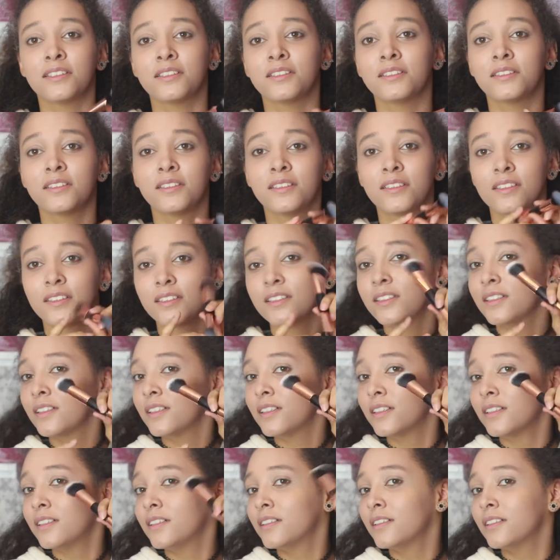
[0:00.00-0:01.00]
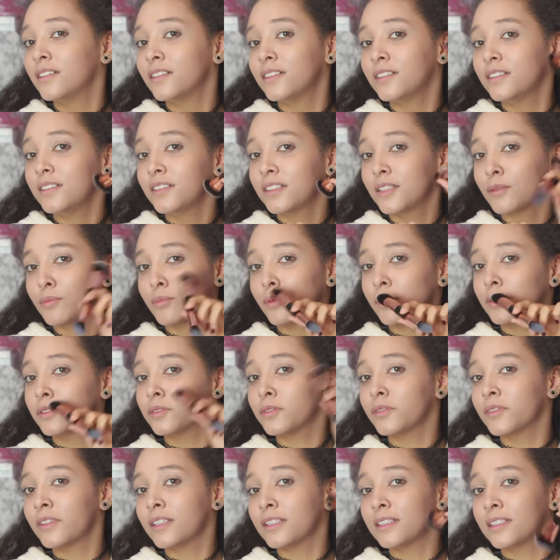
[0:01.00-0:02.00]
You could bronze
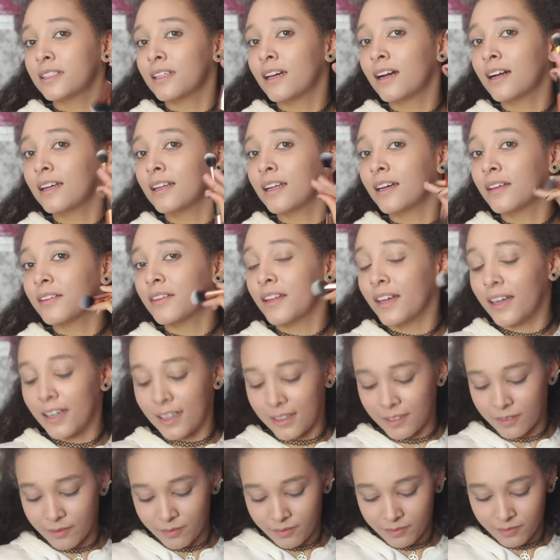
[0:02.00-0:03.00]
with this and highlight that.